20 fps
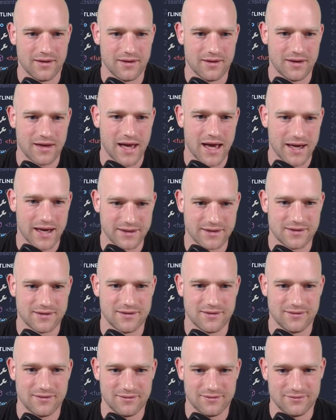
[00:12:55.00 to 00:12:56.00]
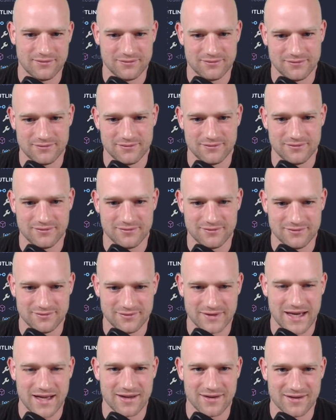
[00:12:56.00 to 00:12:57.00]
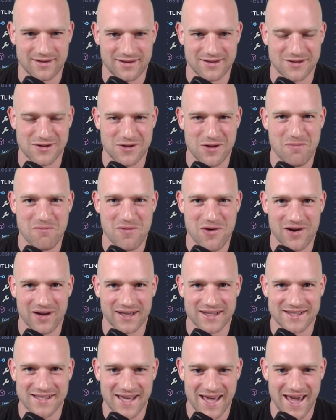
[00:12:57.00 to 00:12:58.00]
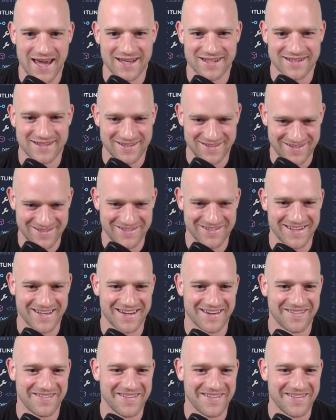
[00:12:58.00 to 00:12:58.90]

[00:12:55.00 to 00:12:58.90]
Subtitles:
Height. And the number is 8. Okay.